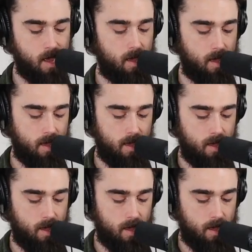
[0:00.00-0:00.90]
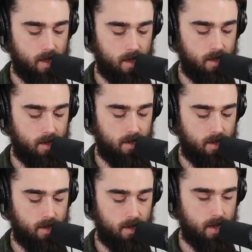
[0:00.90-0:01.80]

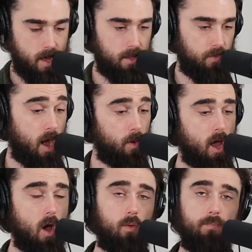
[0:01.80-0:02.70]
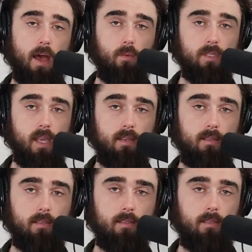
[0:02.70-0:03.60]
And there we go. That was
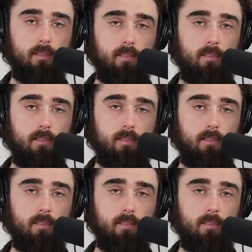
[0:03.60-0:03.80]
it.